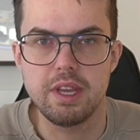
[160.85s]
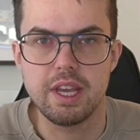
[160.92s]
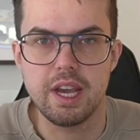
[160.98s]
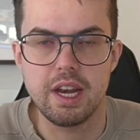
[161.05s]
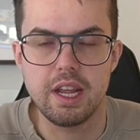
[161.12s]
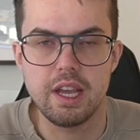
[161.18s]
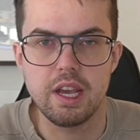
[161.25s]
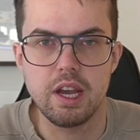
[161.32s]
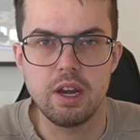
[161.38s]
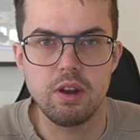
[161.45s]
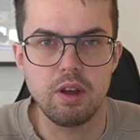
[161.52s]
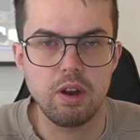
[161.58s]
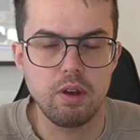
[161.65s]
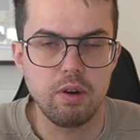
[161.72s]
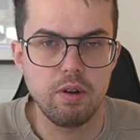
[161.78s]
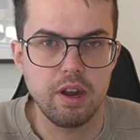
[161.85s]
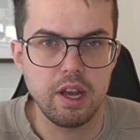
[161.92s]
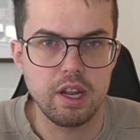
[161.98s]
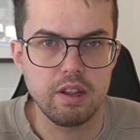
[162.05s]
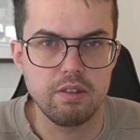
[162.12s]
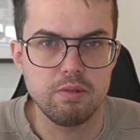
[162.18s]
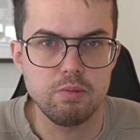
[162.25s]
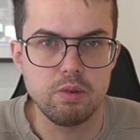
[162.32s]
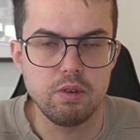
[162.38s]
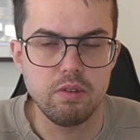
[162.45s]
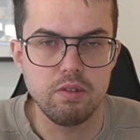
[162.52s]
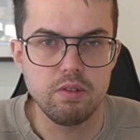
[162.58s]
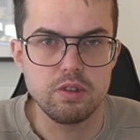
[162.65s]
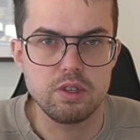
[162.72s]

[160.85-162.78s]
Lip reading: getting another corrective move.